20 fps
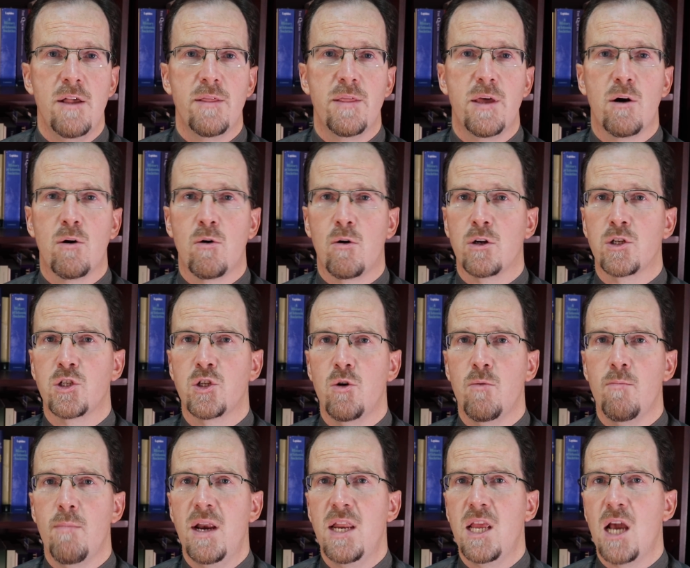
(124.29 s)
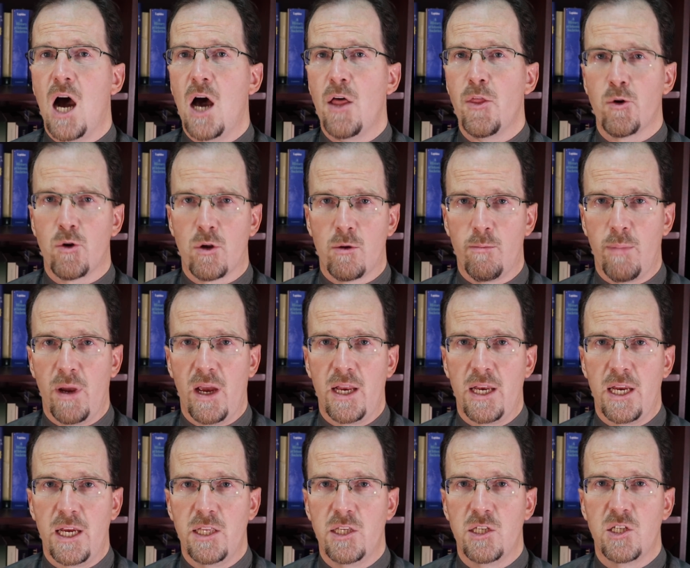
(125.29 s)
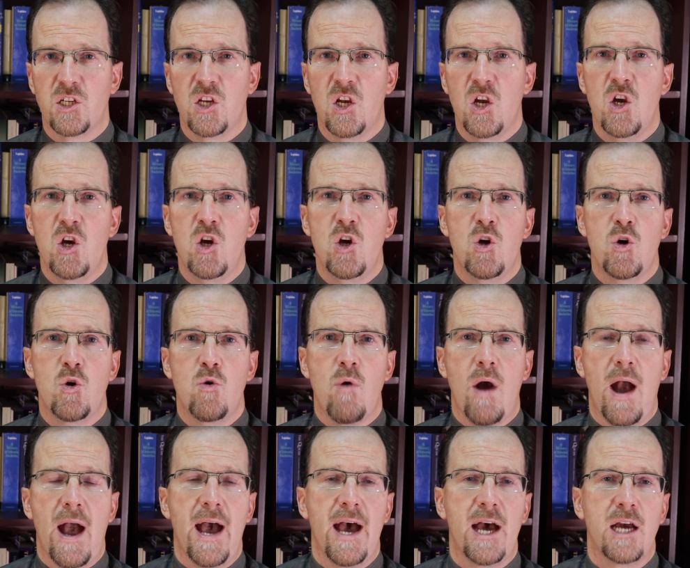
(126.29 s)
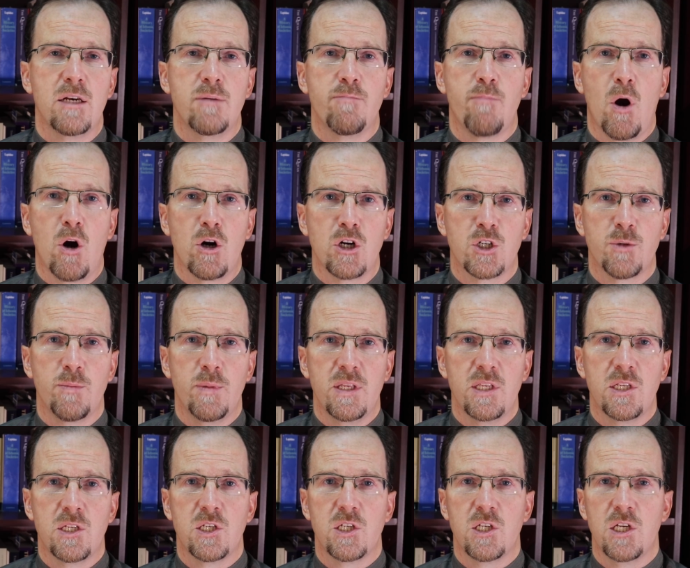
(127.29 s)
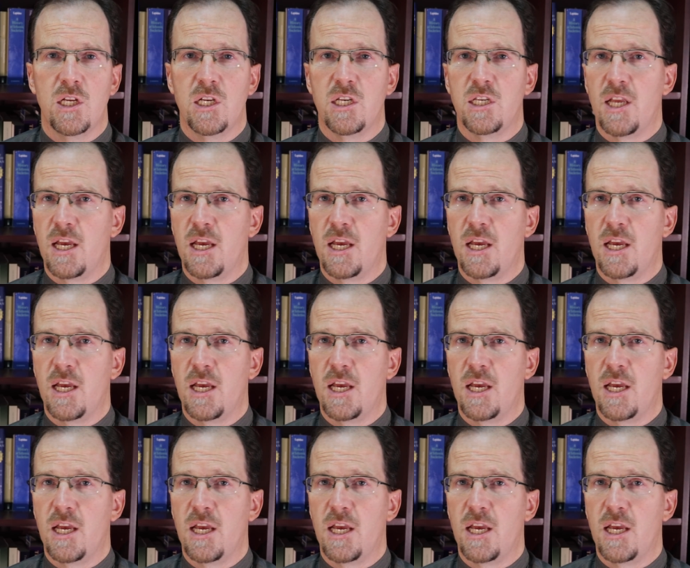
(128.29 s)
there are also many other companions who had parchments,